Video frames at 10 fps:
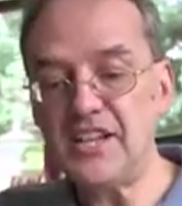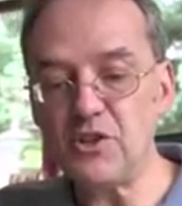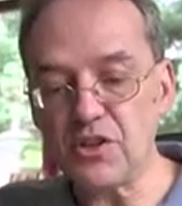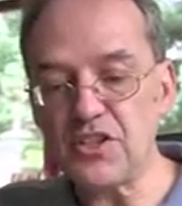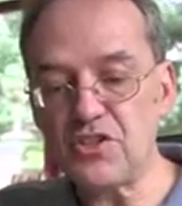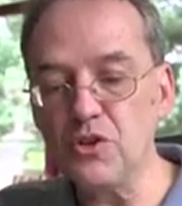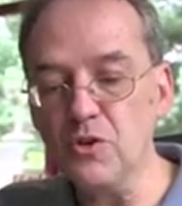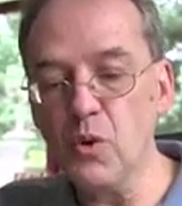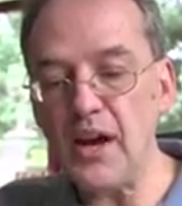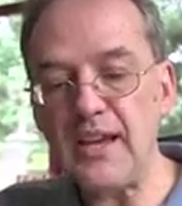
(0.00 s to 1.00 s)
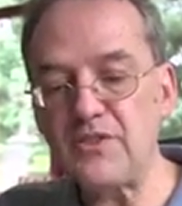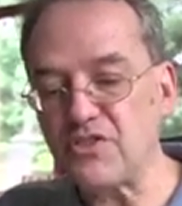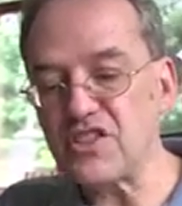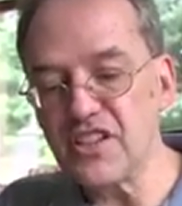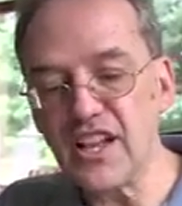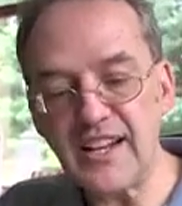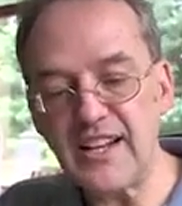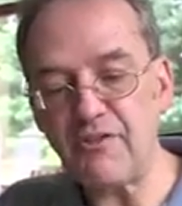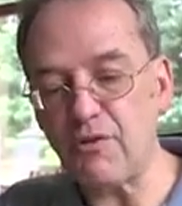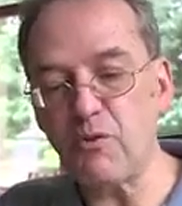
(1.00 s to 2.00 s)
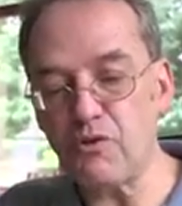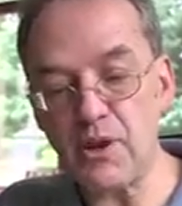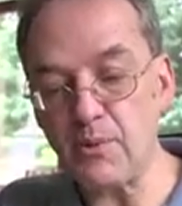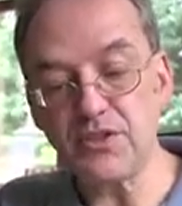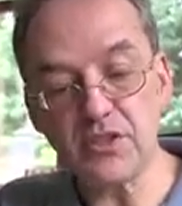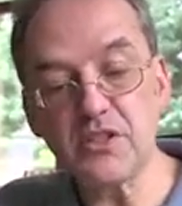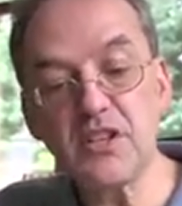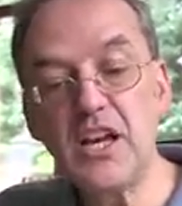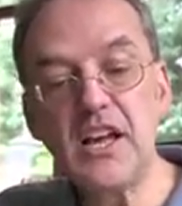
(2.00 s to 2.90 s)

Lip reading: is you've got these two waves of slightly different frequencies.